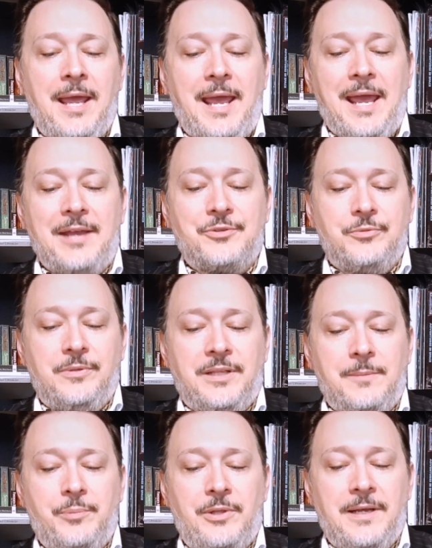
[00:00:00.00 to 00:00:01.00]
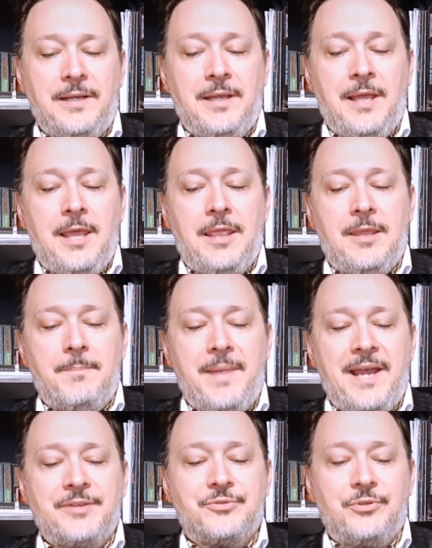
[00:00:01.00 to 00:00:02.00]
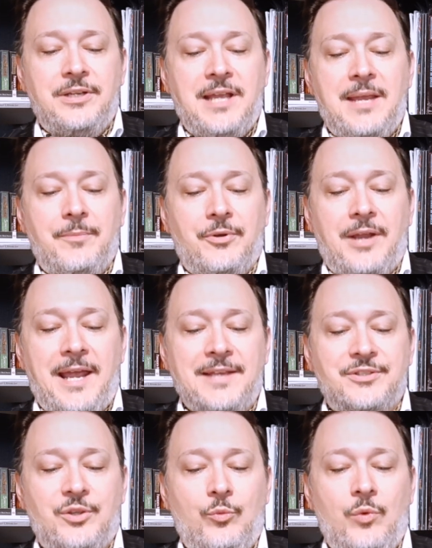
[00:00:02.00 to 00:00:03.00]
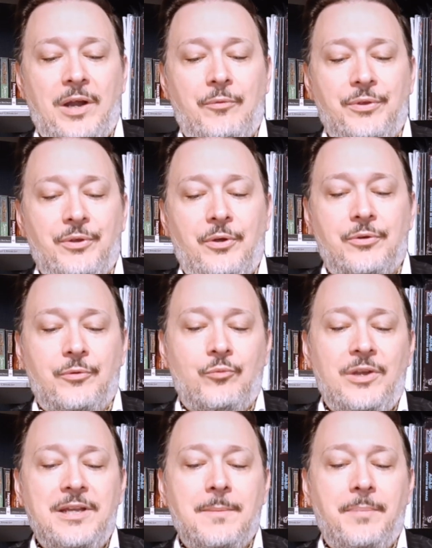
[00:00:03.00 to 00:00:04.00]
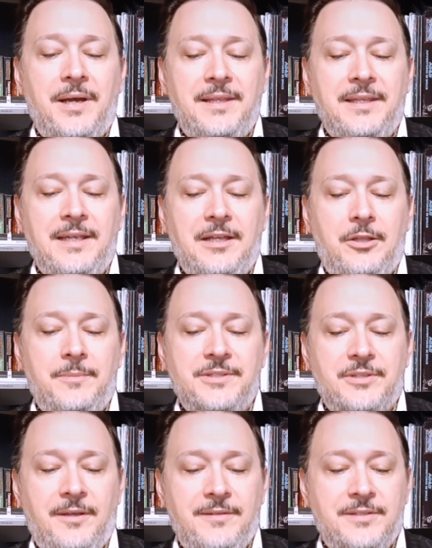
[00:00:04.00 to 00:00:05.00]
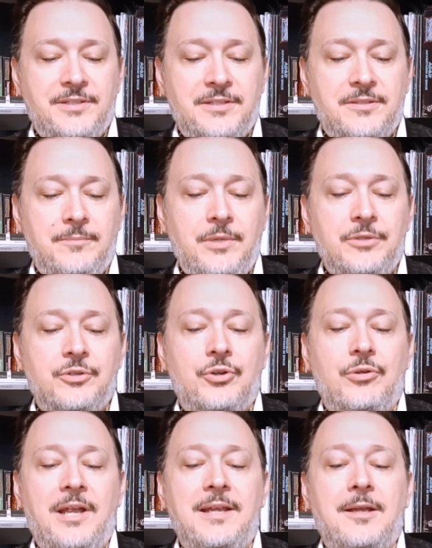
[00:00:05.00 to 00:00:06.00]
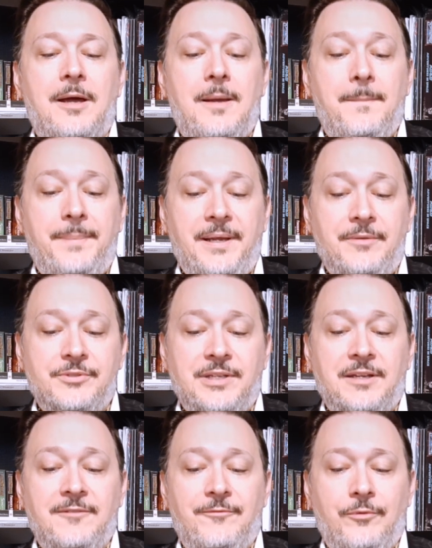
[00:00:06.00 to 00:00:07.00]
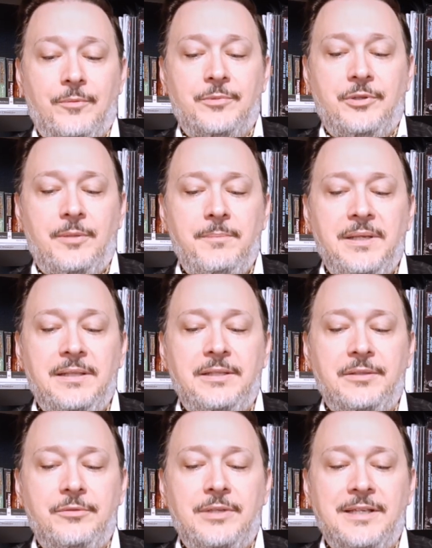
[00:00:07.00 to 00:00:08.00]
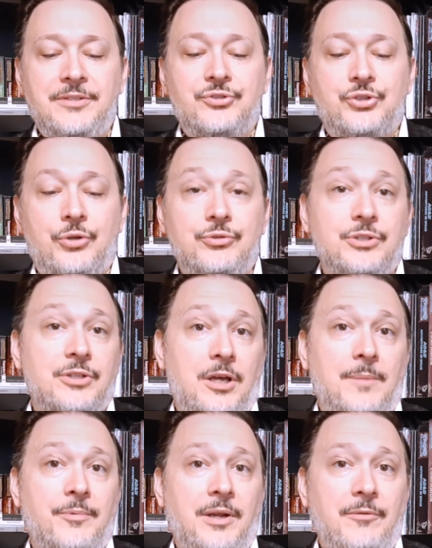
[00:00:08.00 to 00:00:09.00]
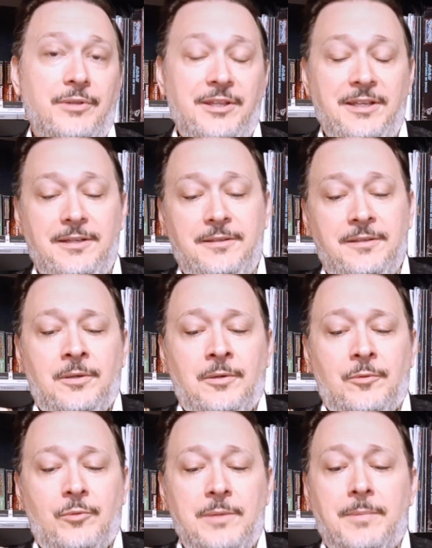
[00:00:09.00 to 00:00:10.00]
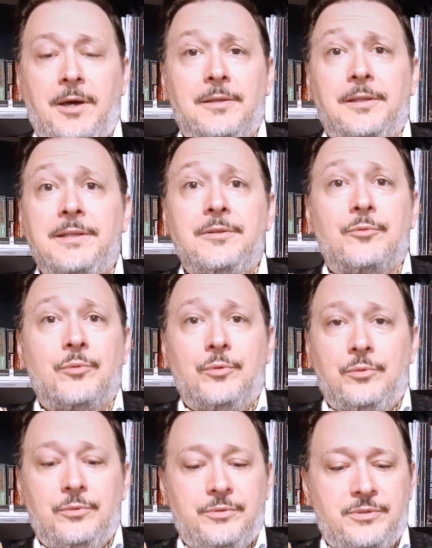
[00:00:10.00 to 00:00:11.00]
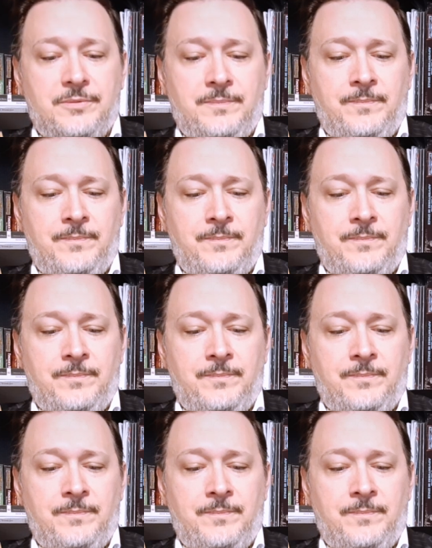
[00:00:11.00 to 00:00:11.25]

actual and implied, the master gamer has the wherewithal to recombine the elements of the system to create compounds that conform to the milieu he has chosen to operate within. Remodeling the rules.